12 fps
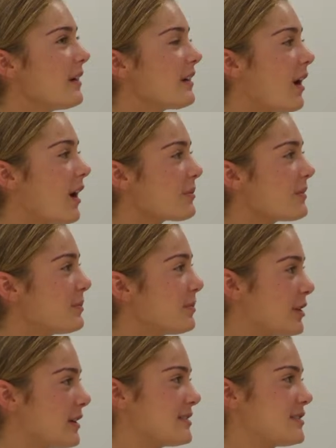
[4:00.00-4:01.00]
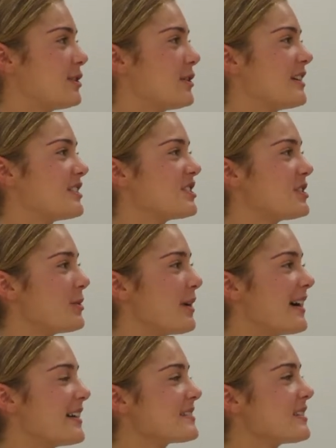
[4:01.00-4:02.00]
Carmi Prinsloo, she
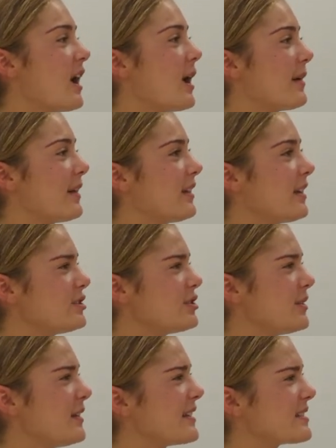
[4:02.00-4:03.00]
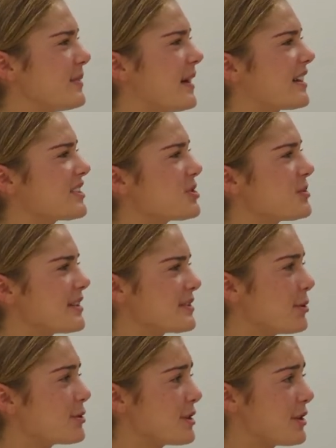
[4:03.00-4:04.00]
was, I think 2 years back, she was
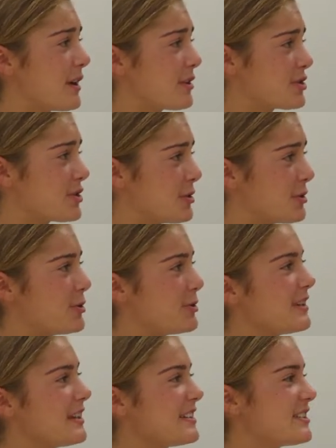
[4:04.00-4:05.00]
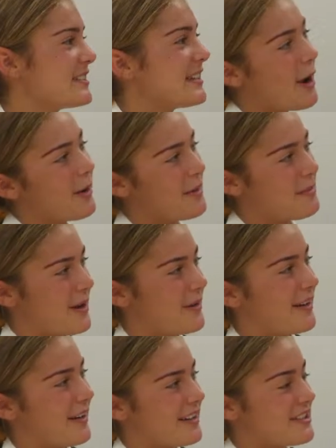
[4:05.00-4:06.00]
also in our school. She's now in
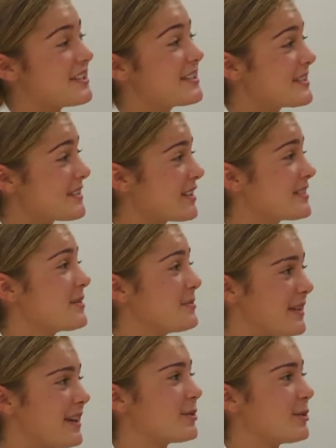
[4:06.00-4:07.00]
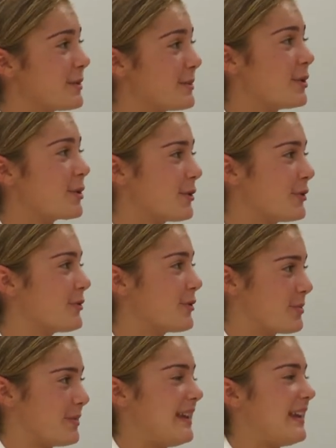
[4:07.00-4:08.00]
America. She's such a big role model for
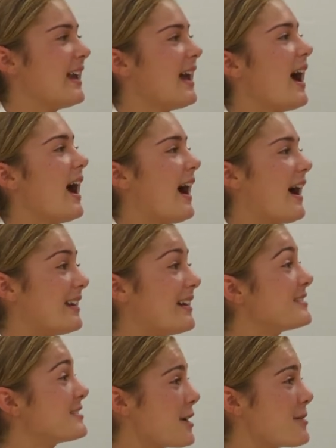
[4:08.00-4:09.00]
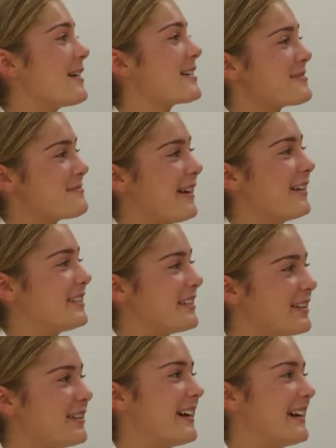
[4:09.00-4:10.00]
me. I learned so much about her
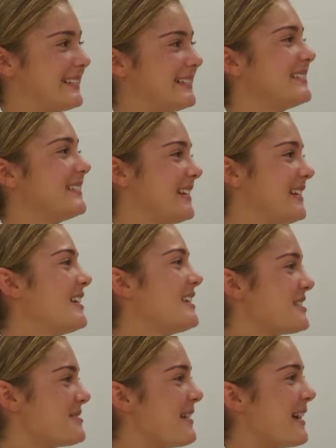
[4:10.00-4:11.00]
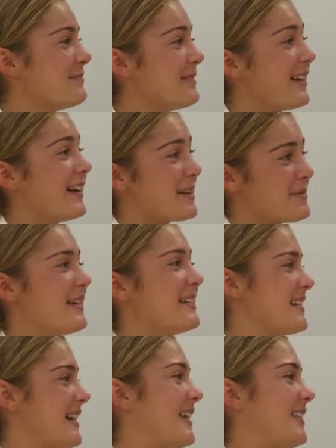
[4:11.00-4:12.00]
and she made me like a
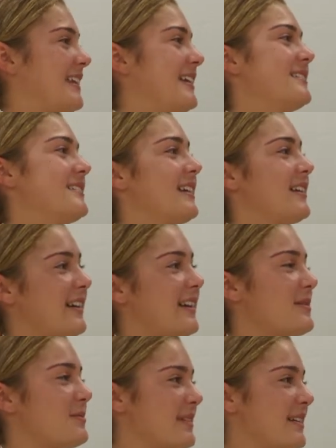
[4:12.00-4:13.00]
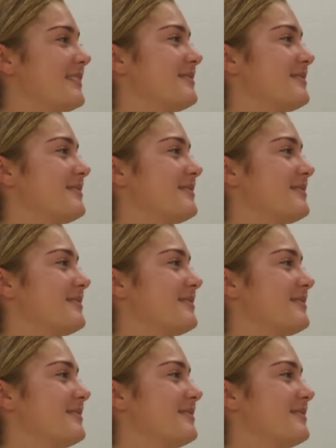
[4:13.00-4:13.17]
better athlete that I can be.